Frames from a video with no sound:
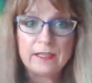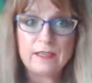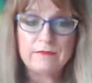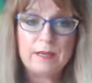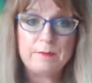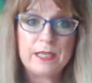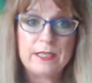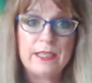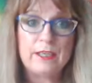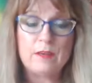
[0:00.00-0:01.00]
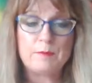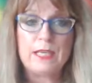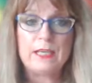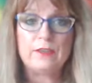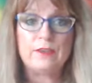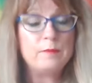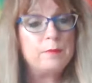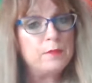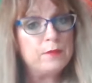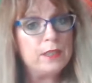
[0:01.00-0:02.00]
had enough. I'm done here on planet Earth.
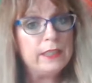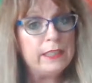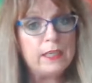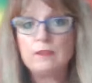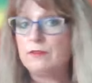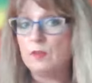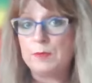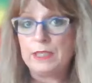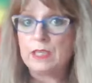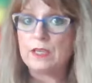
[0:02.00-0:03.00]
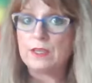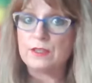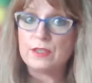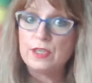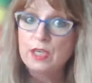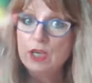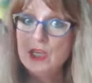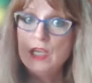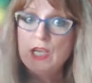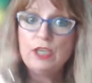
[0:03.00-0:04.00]
Be really careful because
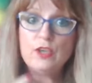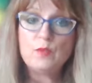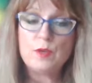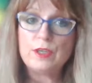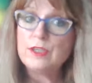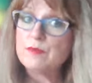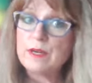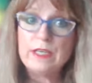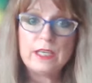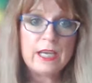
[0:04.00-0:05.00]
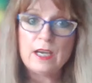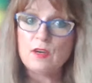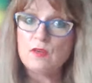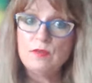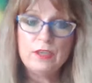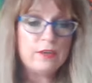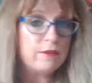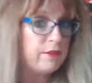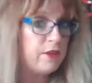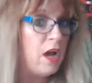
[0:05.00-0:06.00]
your words right now,
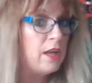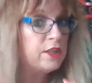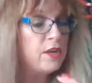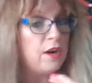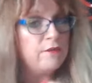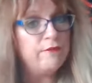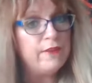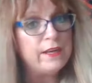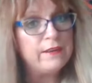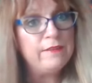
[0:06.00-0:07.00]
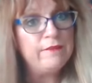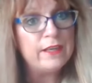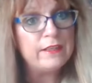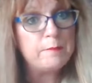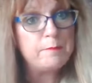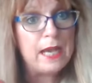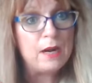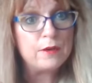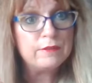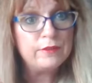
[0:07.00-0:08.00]
your thoughts are very, very
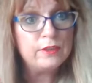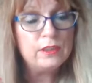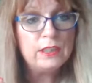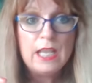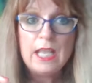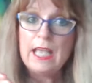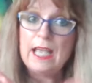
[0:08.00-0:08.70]
powerful,